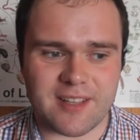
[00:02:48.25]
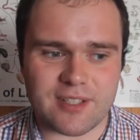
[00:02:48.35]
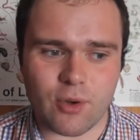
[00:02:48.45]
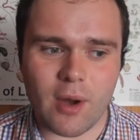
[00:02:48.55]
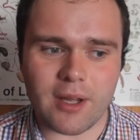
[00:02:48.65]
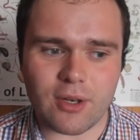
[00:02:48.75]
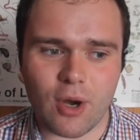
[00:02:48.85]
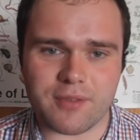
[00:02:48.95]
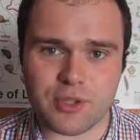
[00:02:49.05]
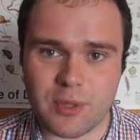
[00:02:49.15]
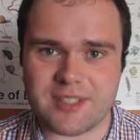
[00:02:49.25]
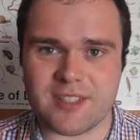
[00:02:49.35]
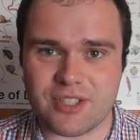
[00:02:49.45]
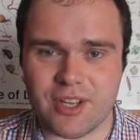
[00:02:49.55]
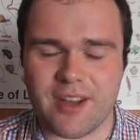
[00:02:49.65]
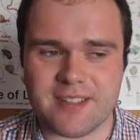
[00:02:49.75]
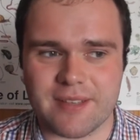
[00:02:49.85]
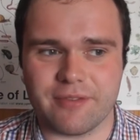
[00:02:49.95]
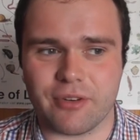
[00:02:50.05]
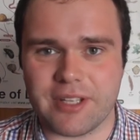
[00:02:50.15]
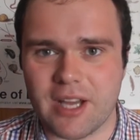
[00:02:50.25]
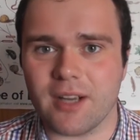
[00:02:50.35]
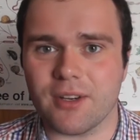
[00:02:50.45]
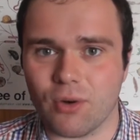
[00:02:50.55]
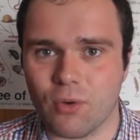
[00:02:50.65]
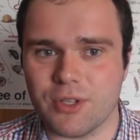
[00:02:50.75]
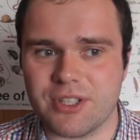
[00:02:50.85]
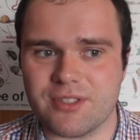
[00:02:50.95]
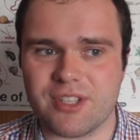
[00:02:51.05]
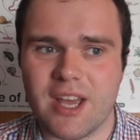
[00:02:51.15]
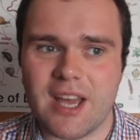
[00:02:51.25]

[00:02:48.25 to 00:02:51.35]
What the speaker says: There's quite a lot of twists and turns, and for a younger audience